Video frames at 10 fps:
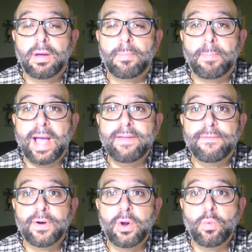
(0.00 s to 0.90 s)
might
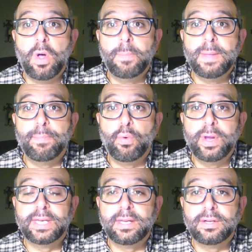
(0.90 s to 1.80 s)
very well be
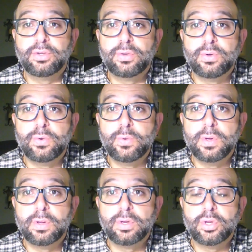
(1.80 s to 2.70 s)
pointing to
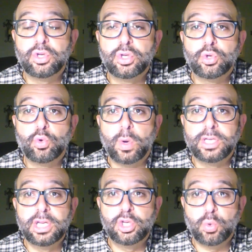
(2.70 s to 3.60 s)

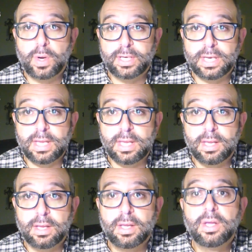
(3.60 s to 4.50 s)
2020
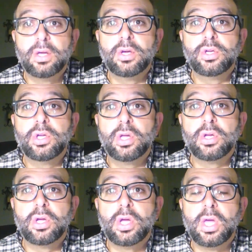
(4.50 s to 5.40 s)

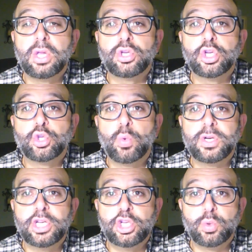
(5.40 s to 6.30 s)
to
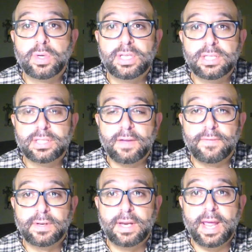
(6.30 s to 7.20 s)

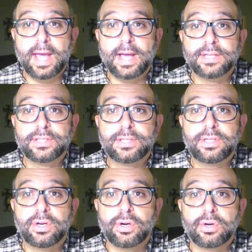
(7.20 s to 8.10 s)
2027 as
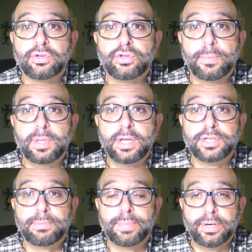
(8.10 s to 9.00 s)
your
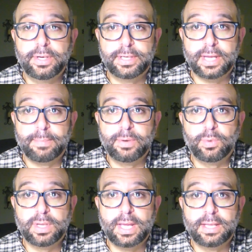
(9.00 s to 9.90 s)
tribulation period time, and
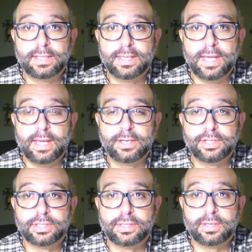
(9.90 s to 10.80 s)
we'll get into that in
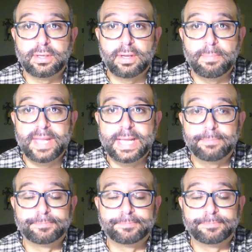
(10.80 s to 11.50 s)
just a minute.